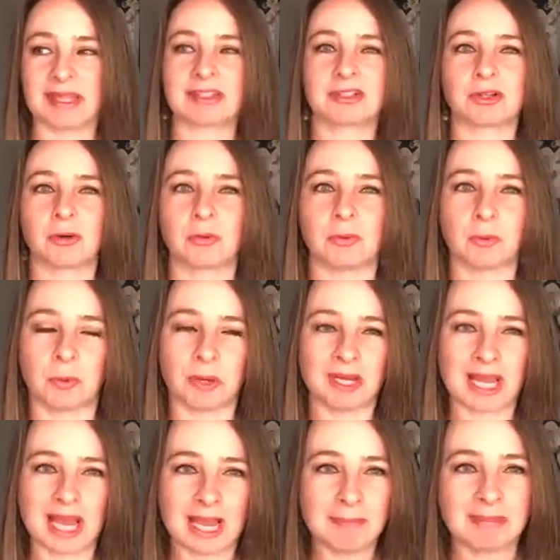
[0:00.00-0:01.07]
And so what
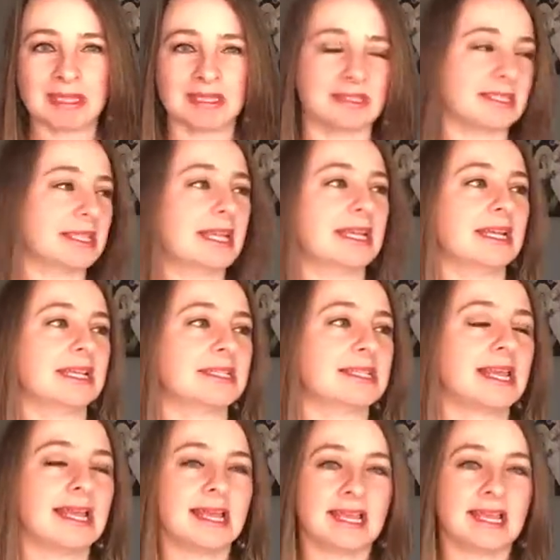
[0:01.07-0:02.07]
happens is,